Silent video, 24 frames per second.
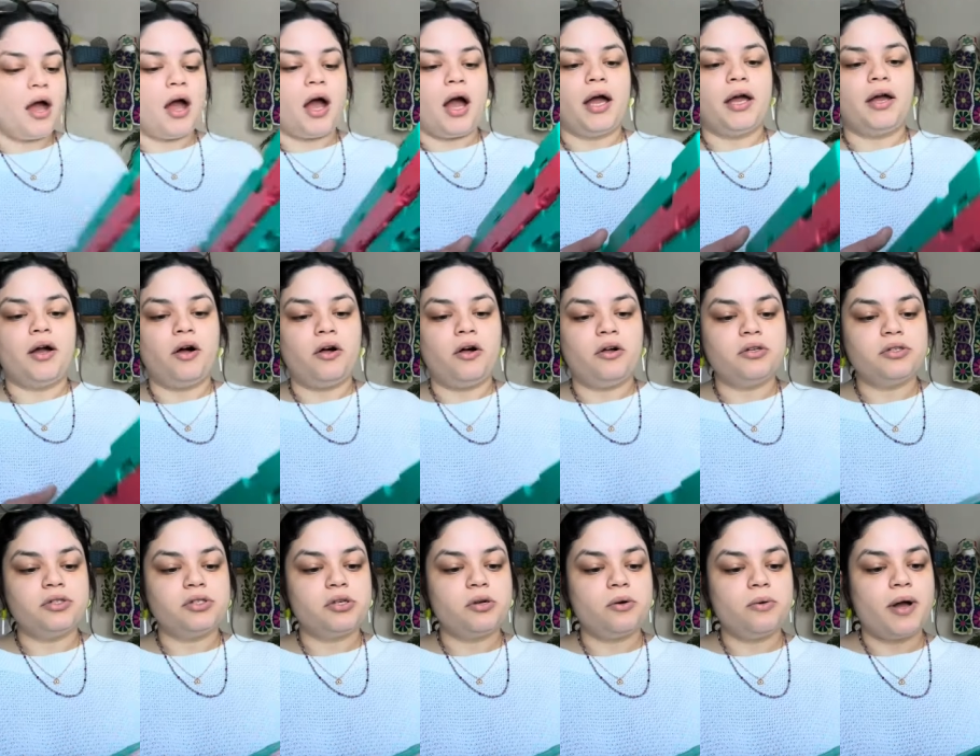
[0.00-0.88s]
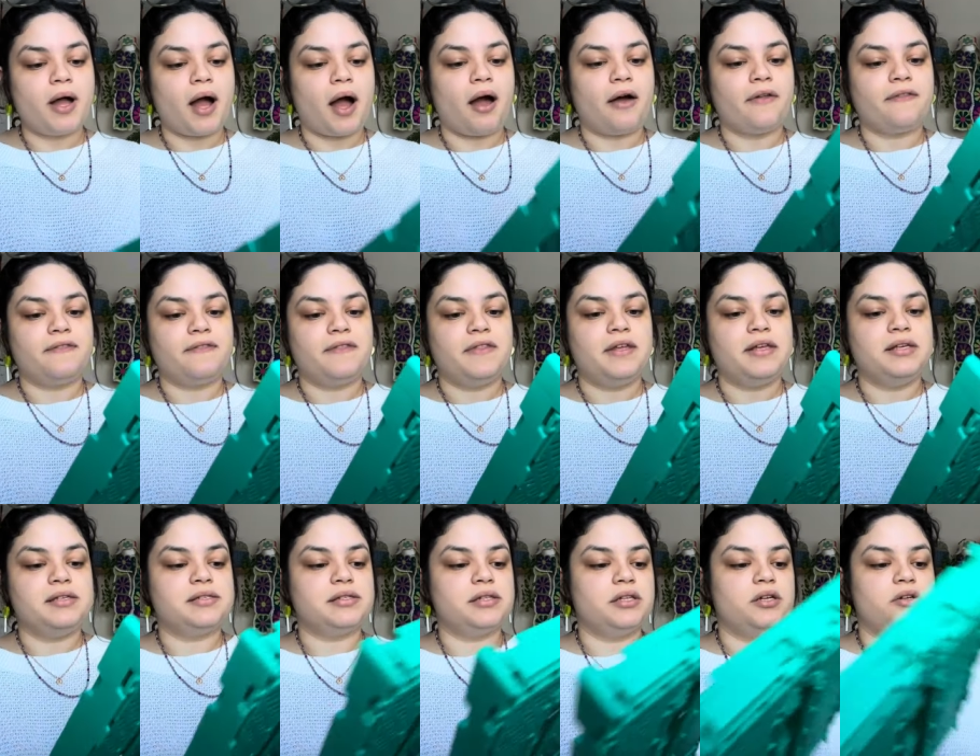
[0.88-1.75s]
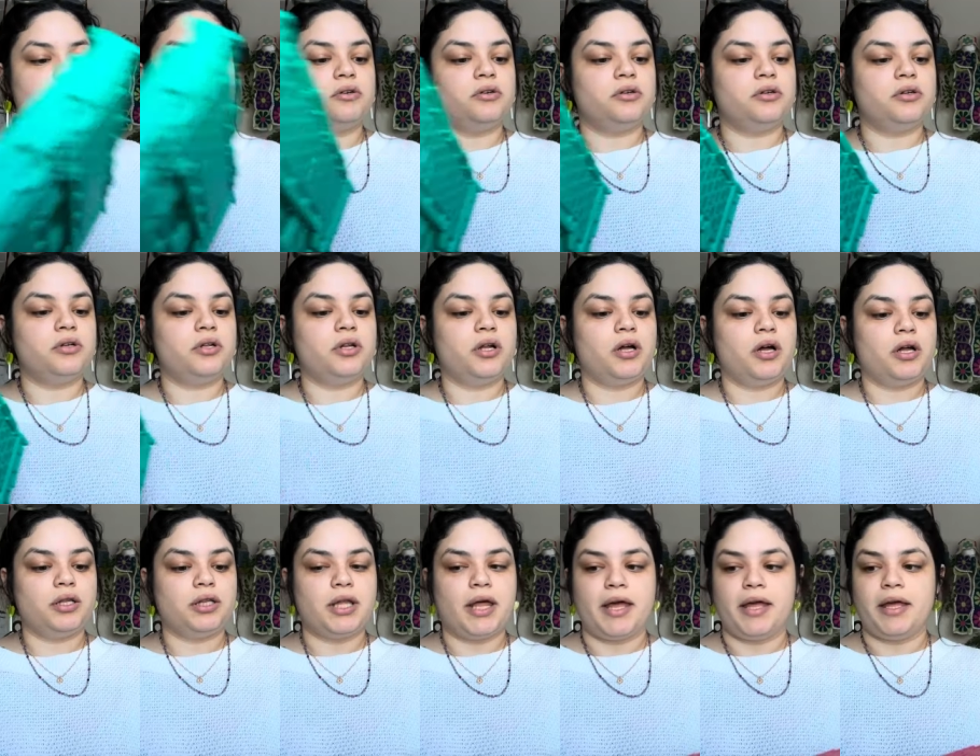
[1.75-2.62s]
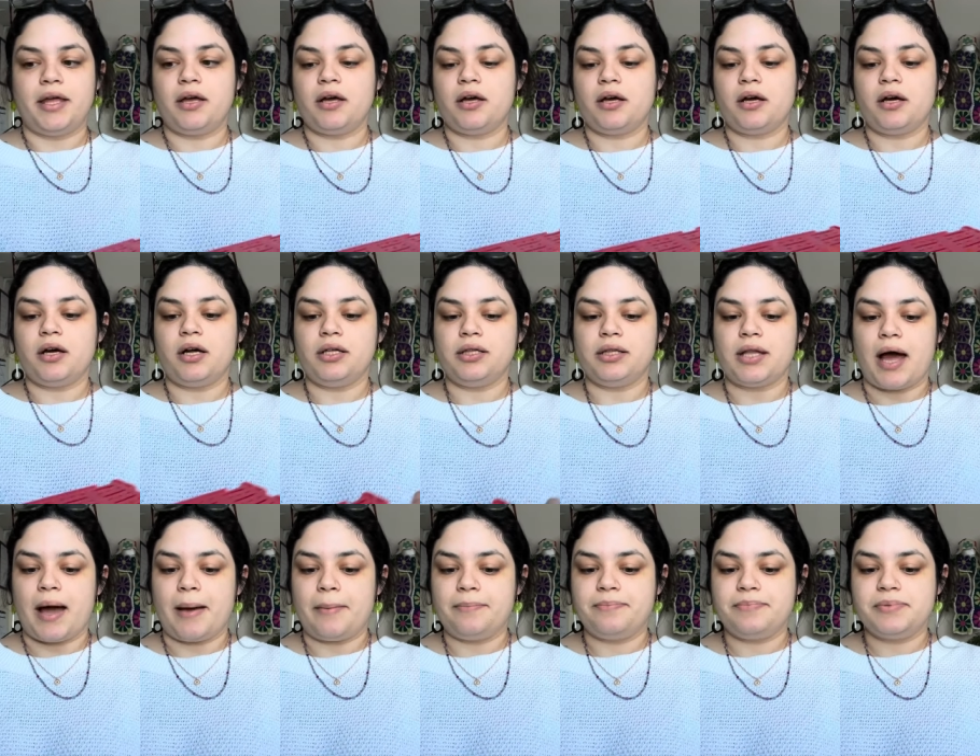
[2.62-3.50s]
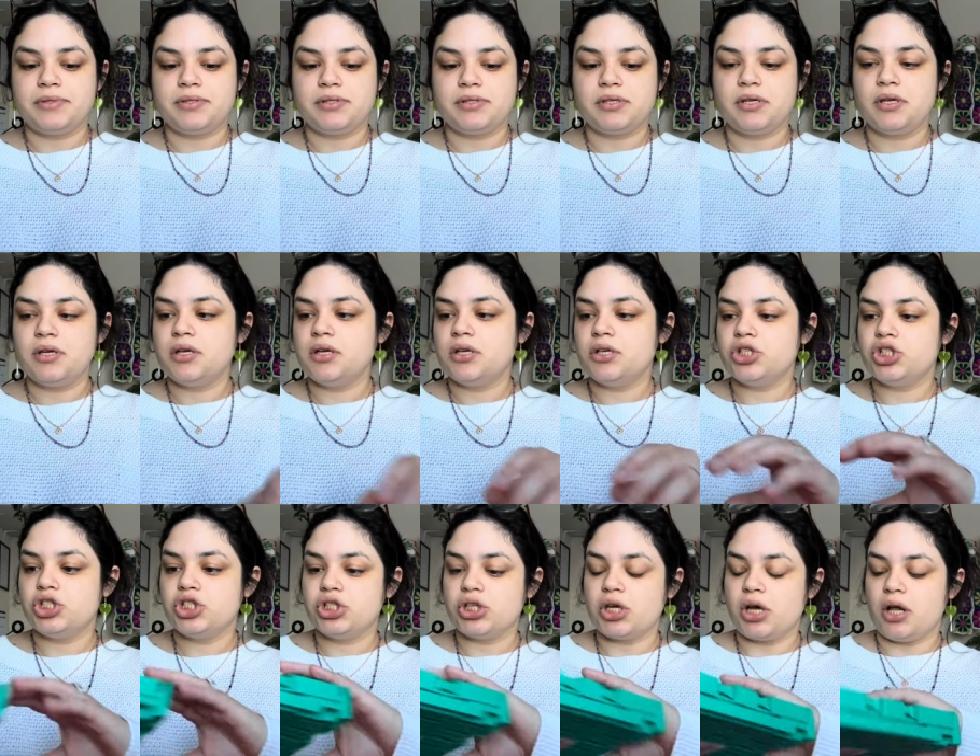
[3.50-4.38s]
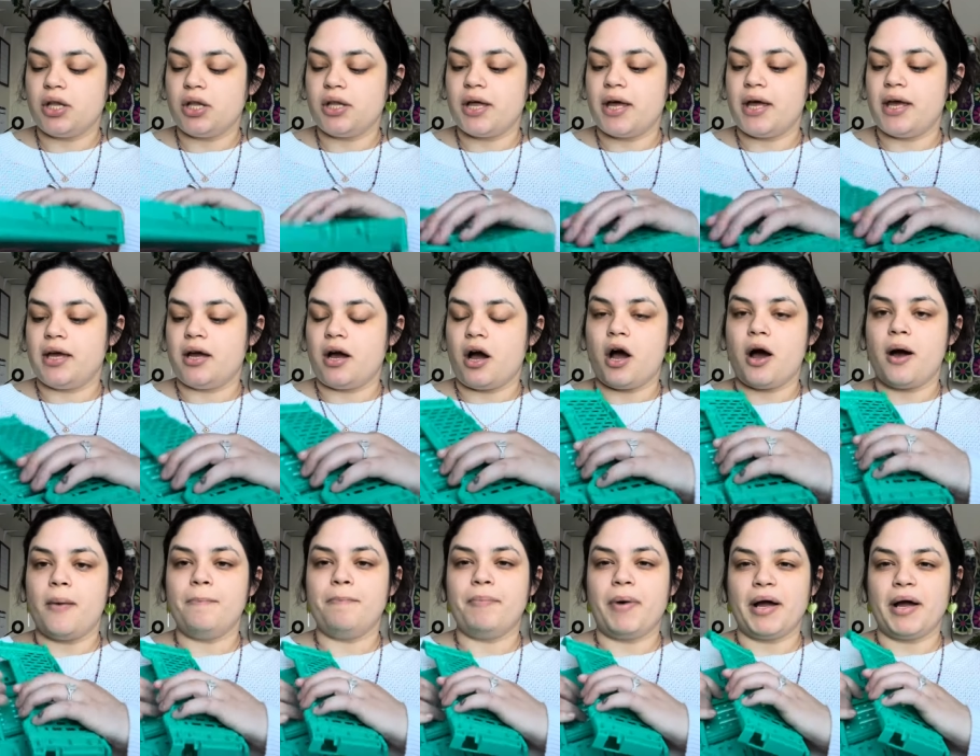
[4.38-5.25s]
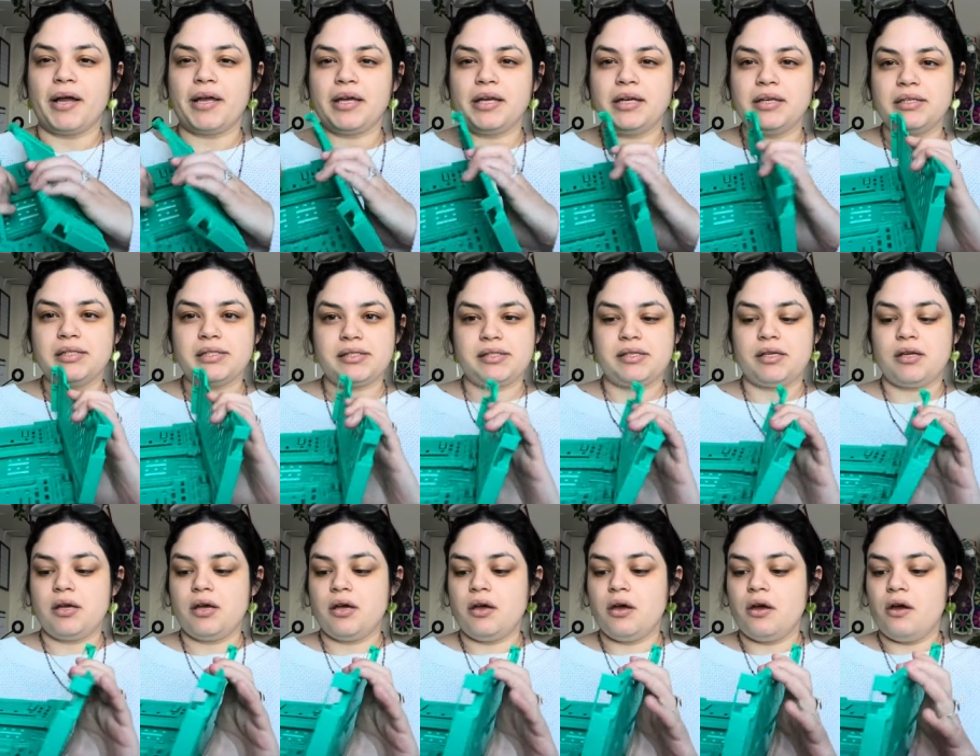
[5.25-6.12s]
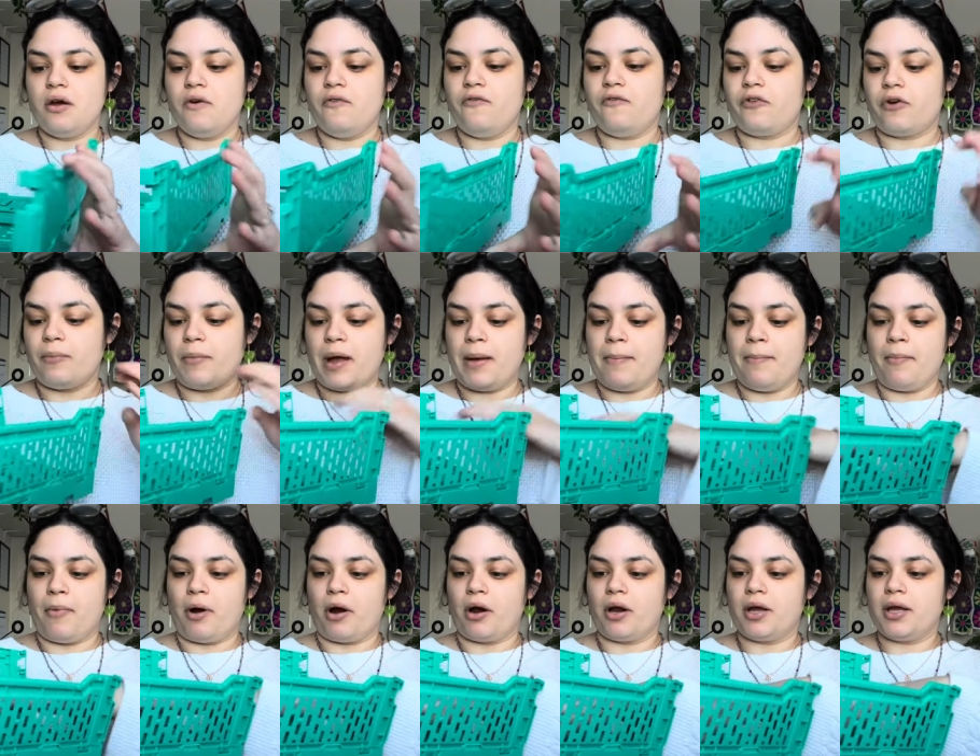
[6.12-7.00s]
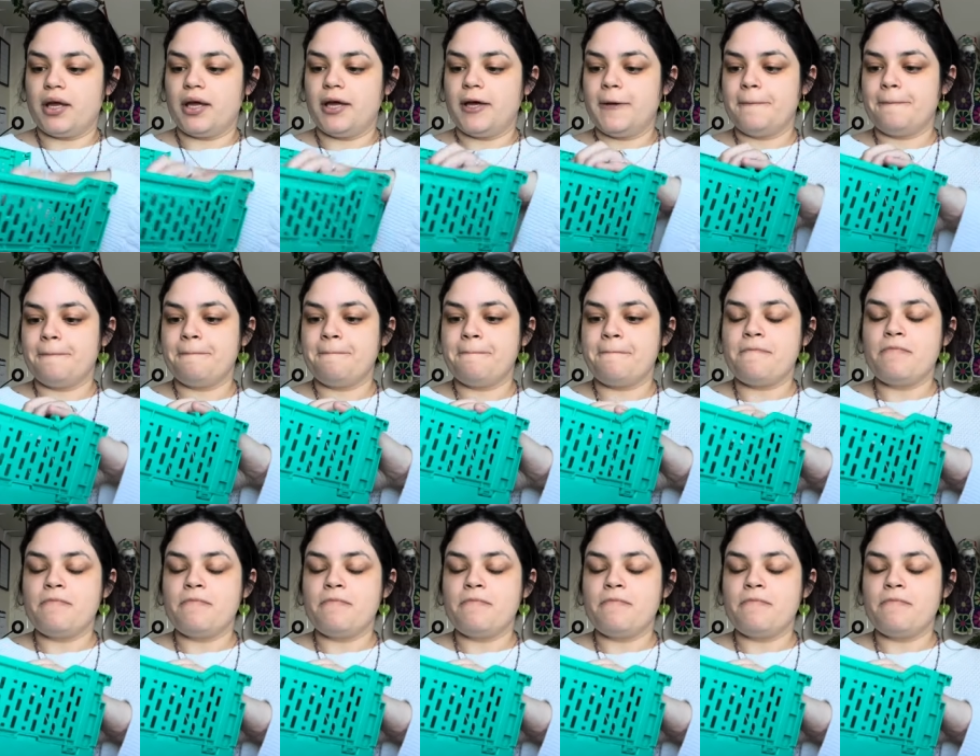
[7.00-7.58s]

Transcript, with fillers: I also got these little like collapse like um, buckets for my market.